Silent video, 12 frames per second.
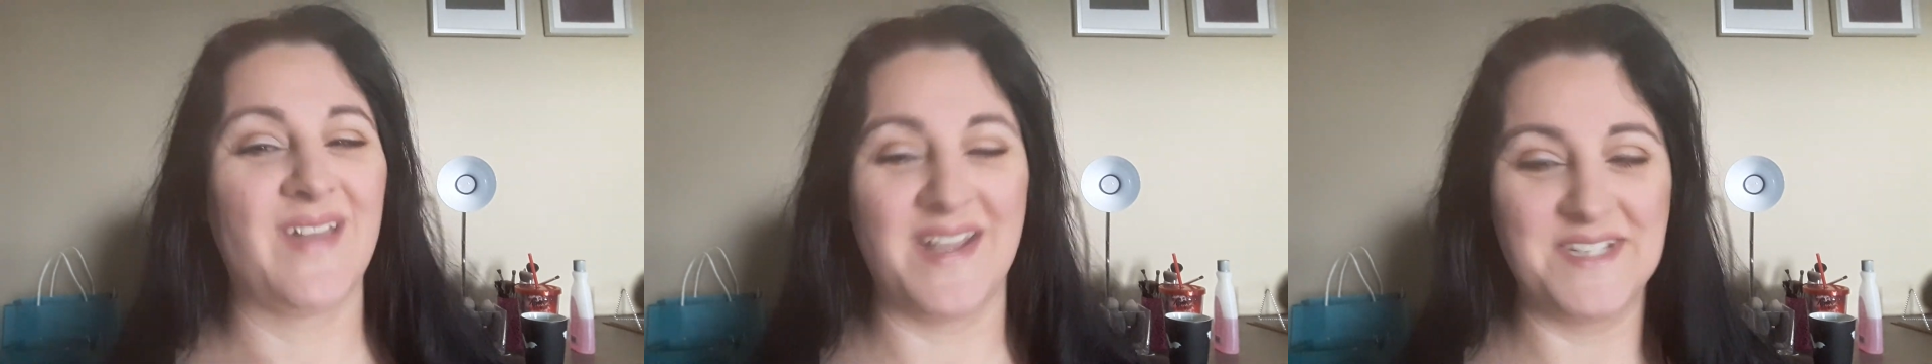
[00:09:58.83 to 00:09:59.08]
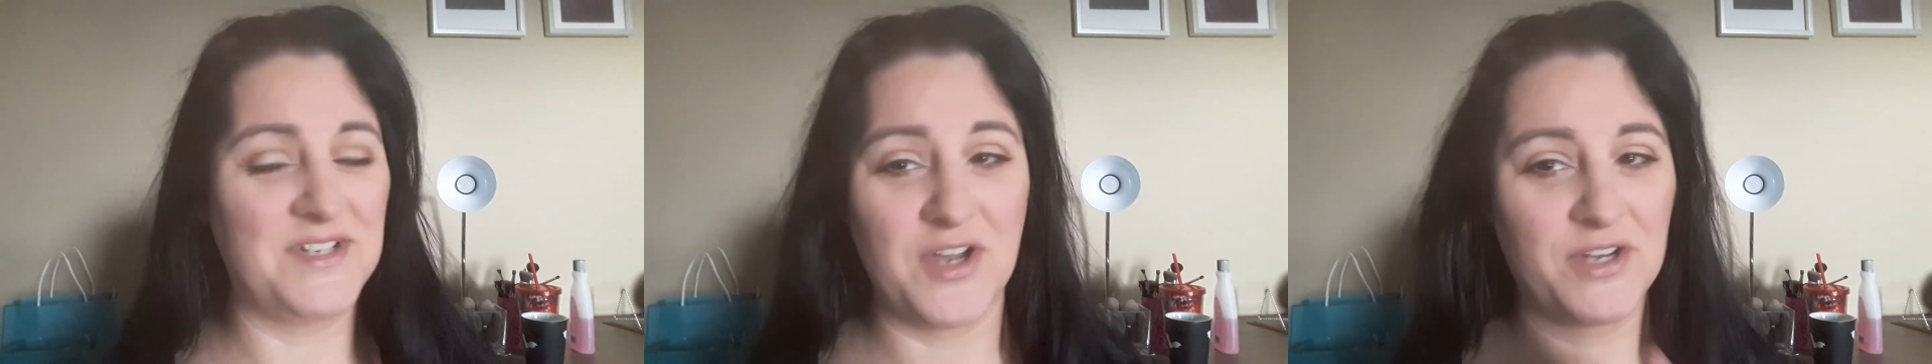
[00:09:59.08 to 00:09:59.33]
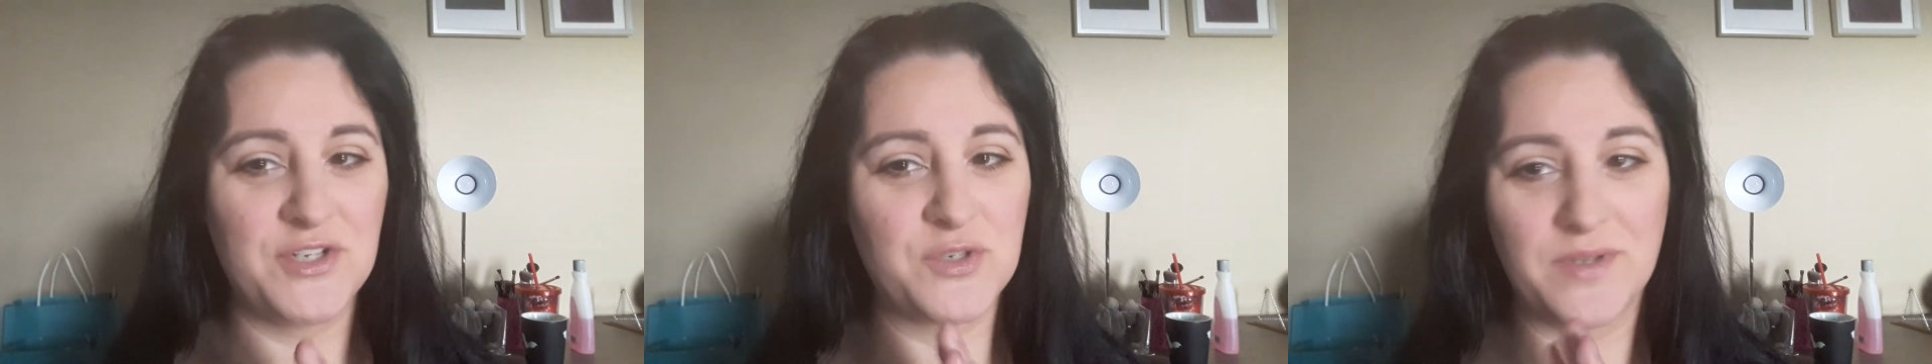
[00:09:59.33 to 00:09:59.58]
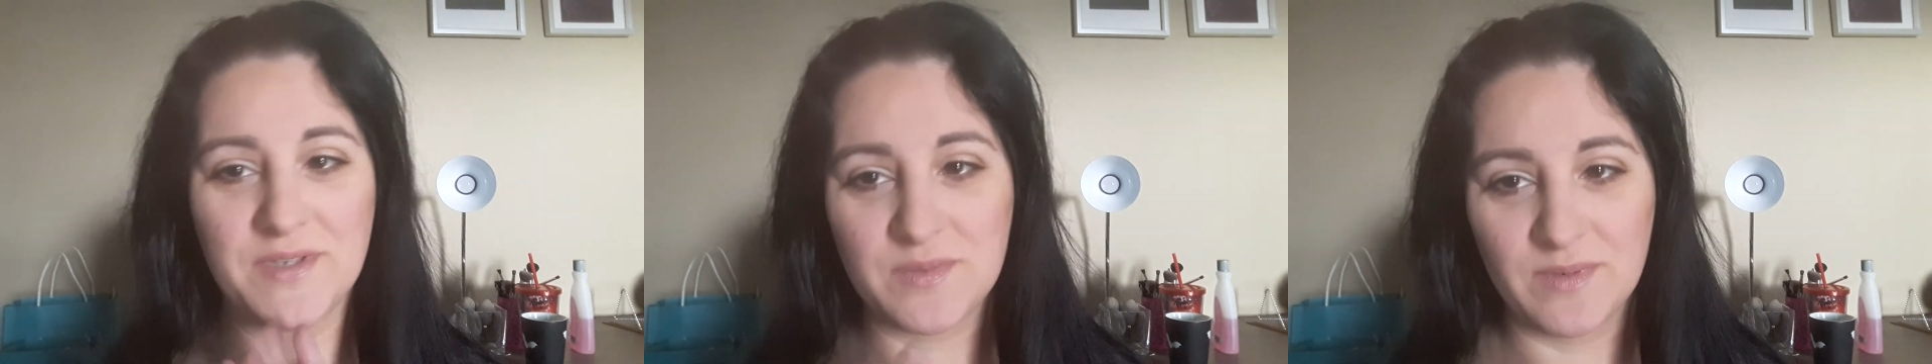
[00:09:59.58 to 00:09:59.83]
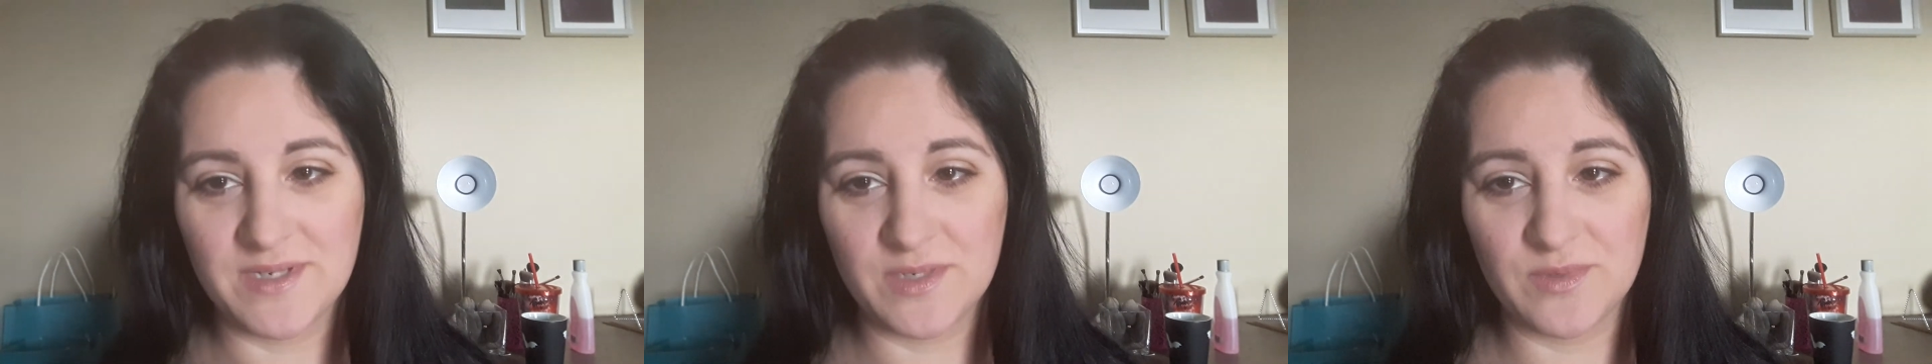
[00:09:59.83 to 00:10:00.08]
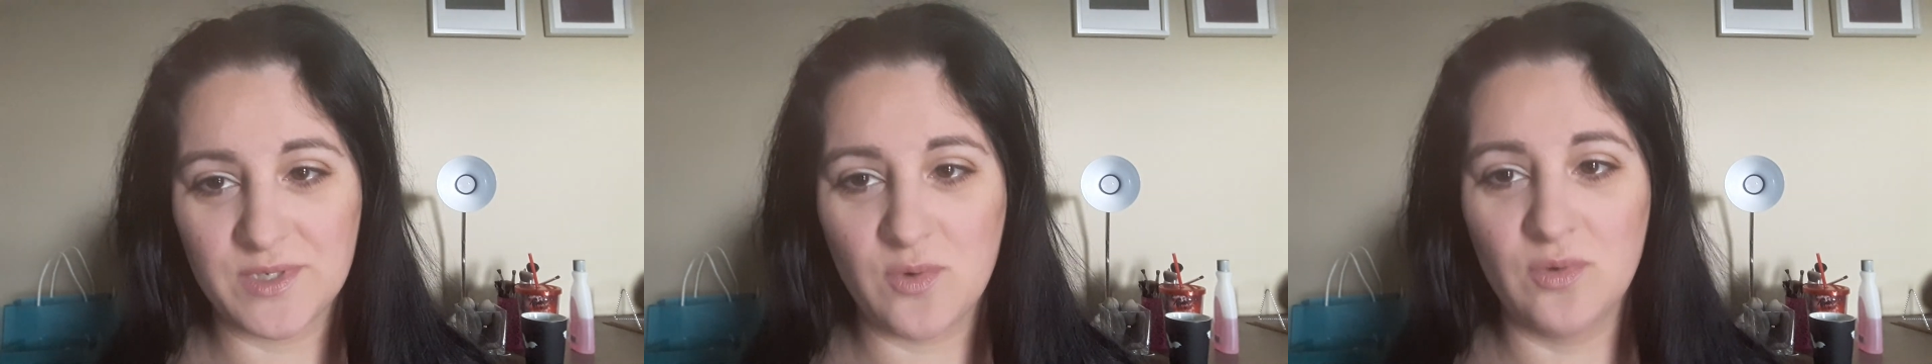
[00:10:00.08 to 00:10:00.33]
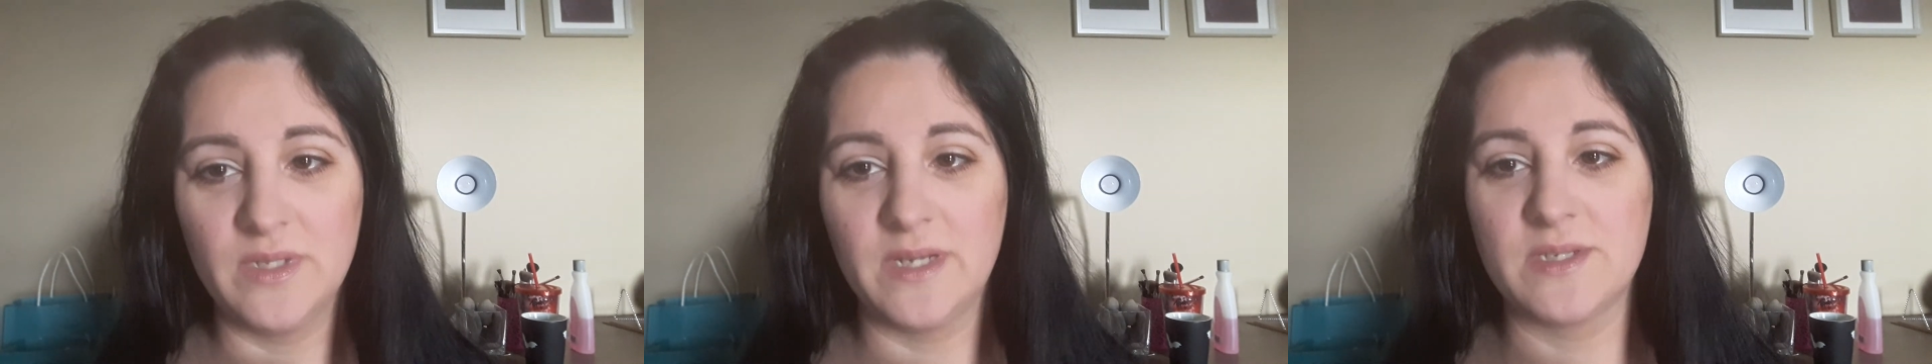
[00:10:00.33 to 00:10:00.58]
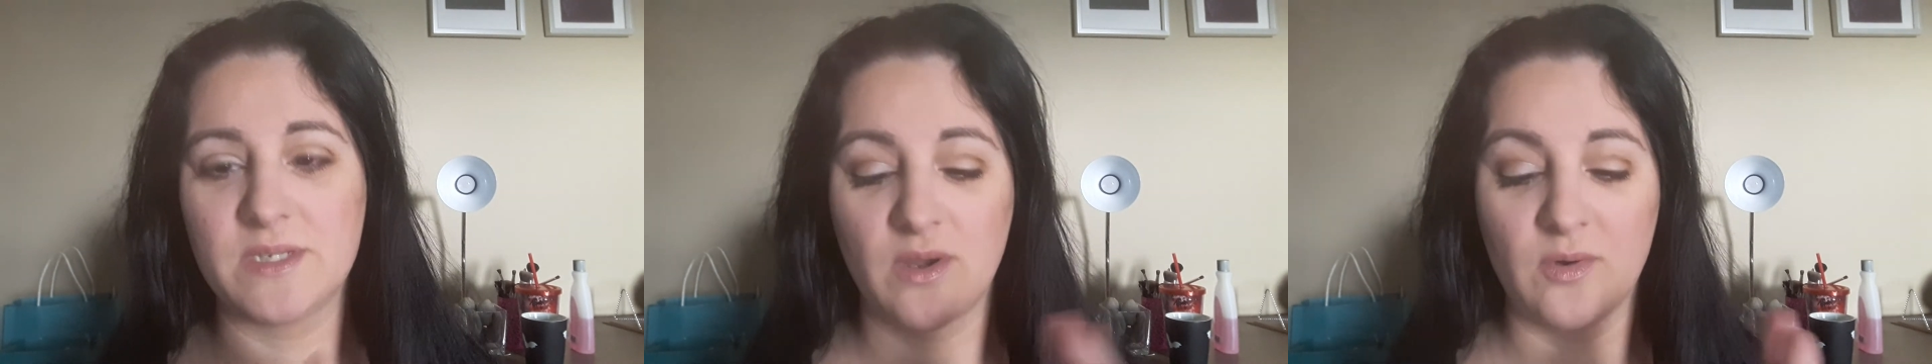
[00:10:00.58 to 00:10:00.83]
I did not enjoy this one as it was
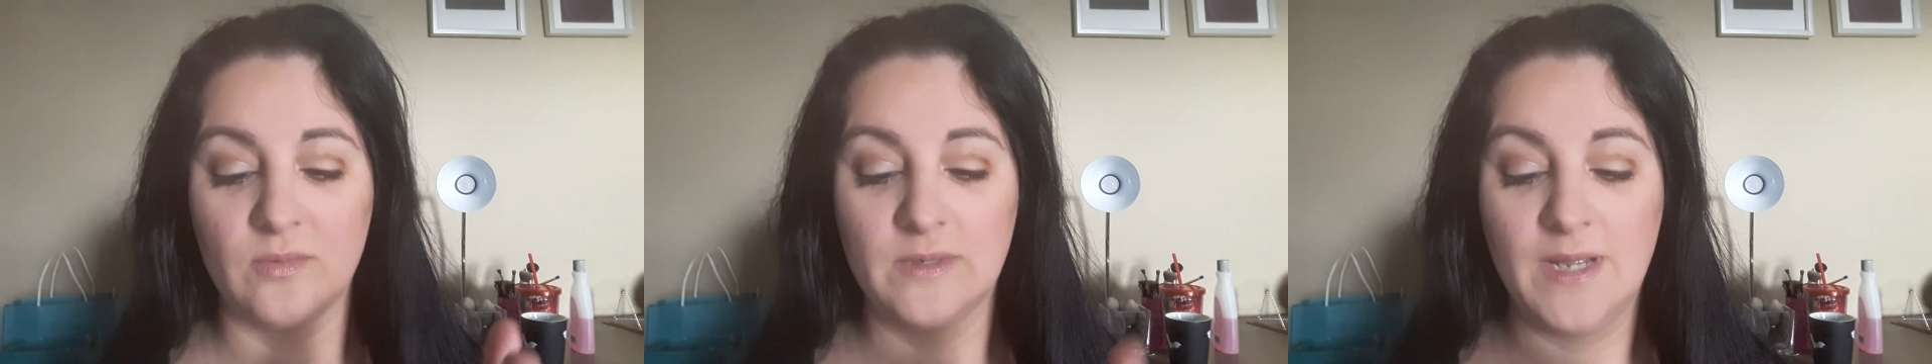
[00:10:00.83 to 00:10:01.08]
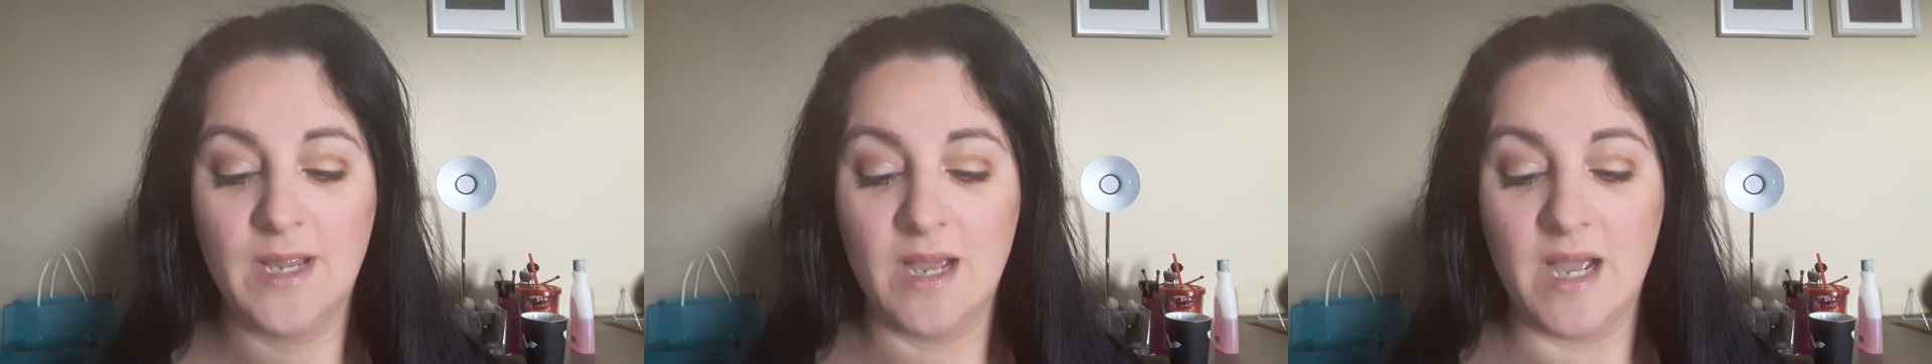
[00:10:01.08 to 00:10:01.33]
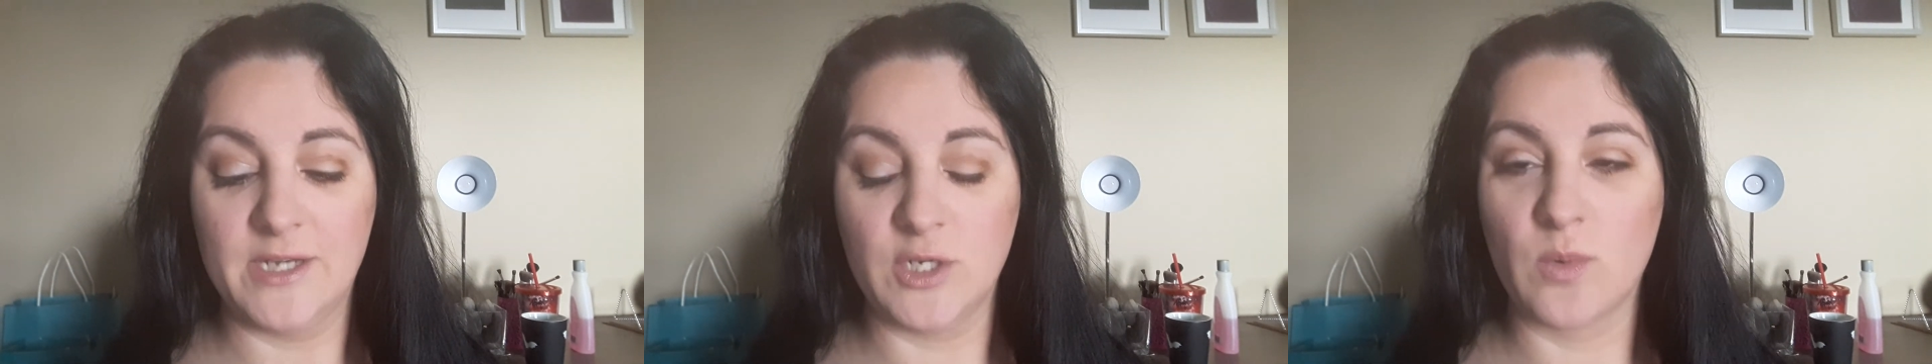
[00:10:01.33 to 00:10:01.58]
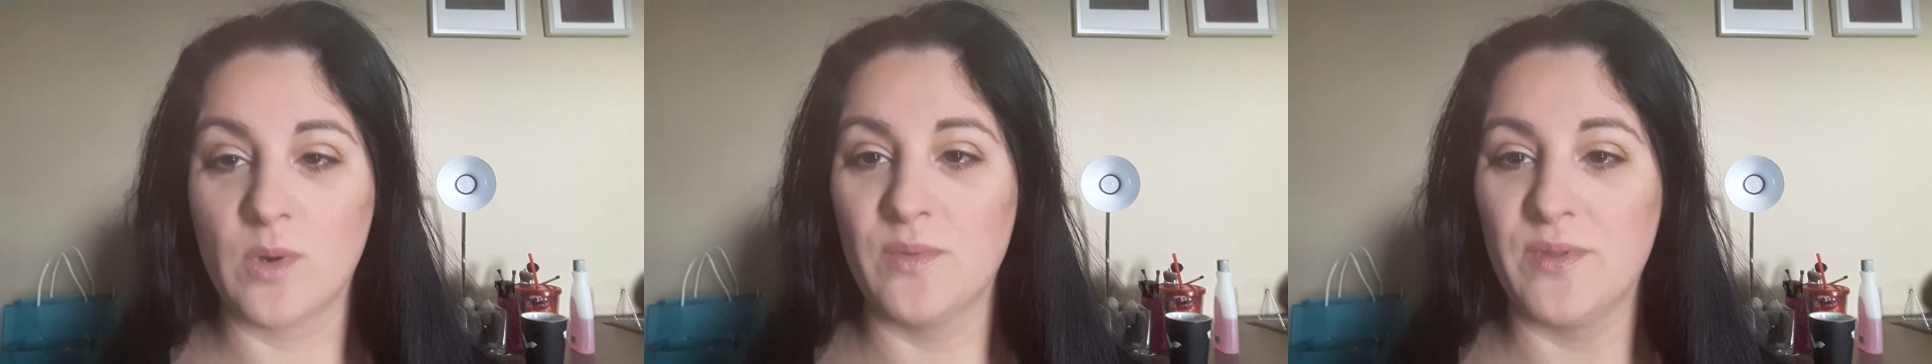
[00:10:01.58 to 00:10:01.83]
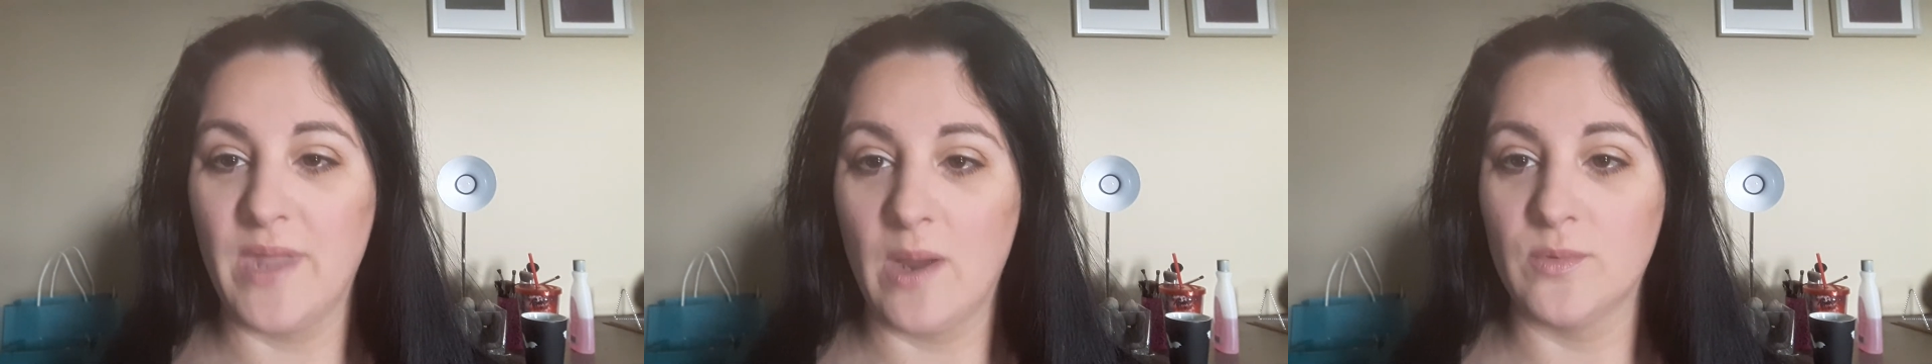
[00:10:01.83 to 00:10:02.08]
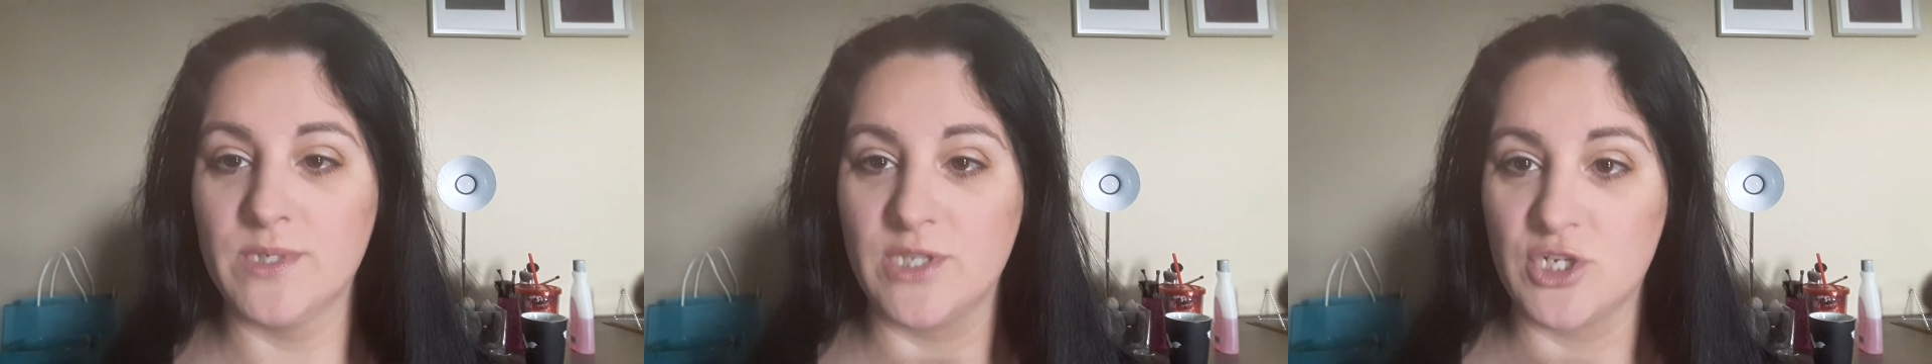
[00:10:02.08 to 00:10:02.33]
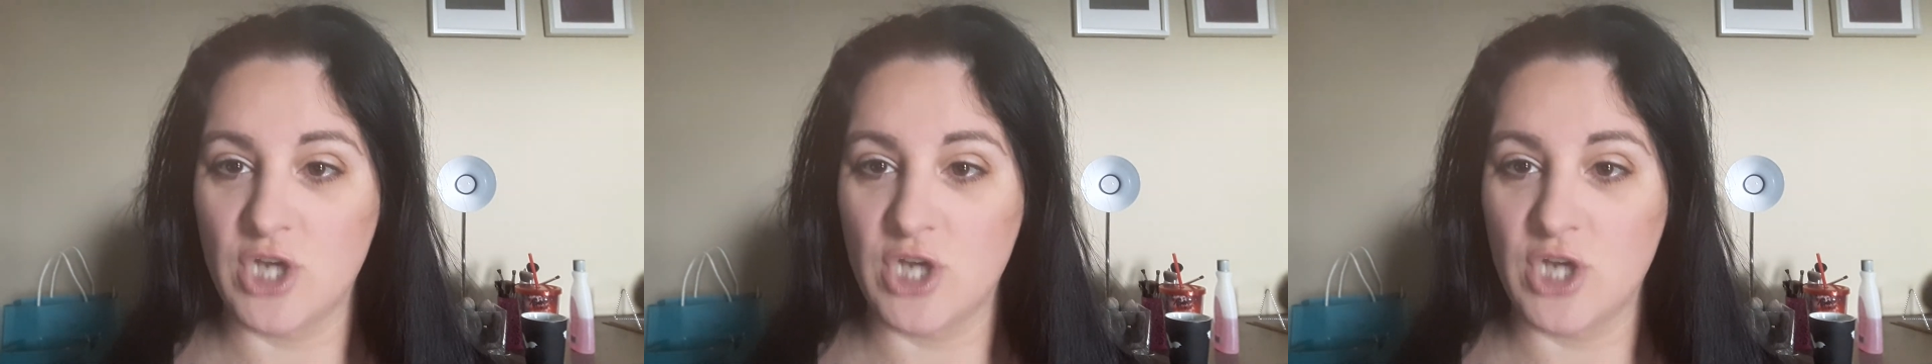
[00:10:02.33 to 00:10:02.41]
cooling, so I don't know whether that was the